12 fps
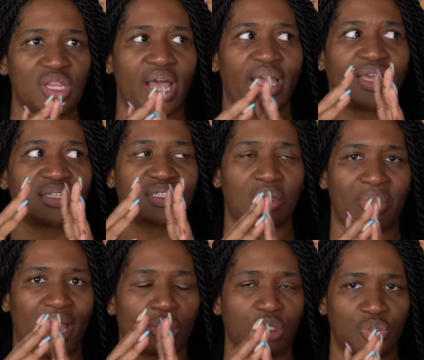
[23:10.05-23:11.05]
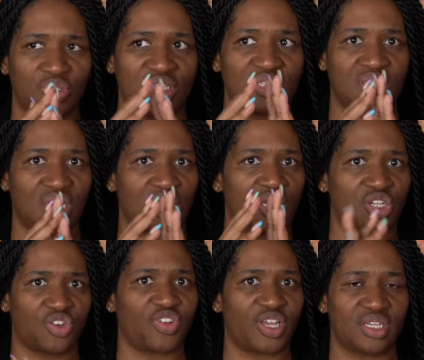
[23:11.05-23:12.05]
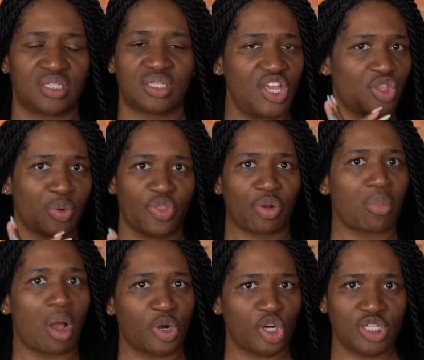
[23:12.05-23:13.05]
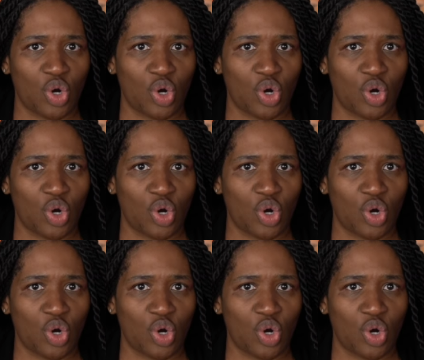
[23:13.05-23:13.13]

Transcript: like somehow Lucy's going to interface either with her mom or,